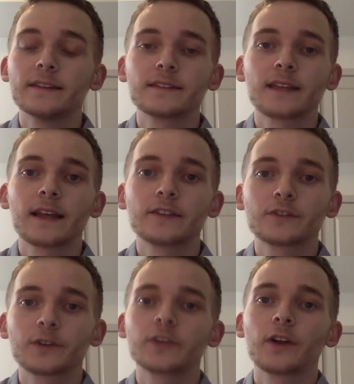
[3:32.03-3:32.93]
is that
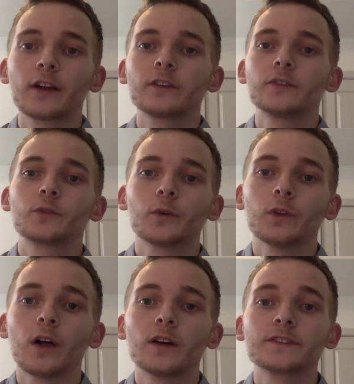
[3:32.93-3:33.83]
stricter gun
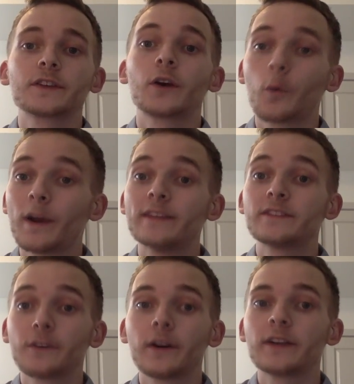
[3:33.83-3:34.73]
control laws equate
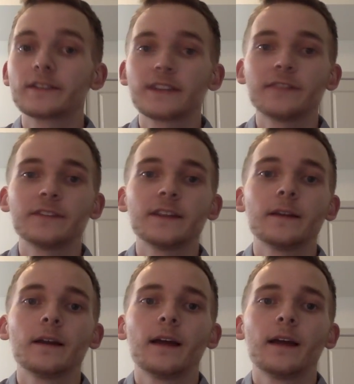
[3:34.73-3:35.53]
to greater safety.